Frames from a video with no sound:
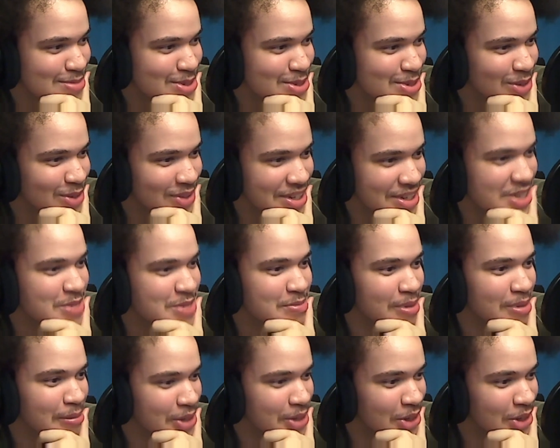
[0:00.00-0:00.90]
so
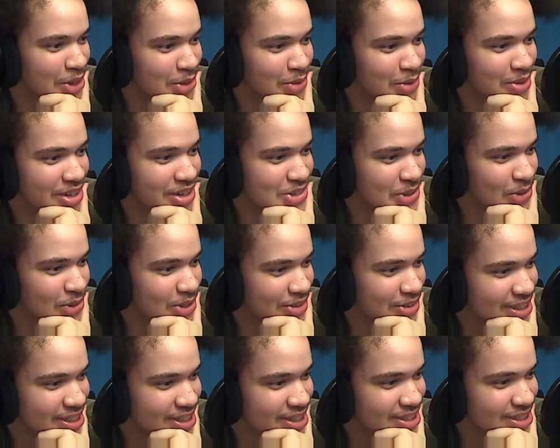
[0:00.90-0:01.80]
desperate. I'm looking through
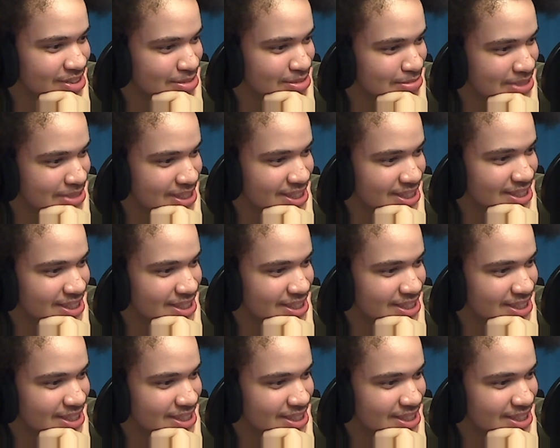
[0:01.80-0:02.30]
Discord right now. Oh my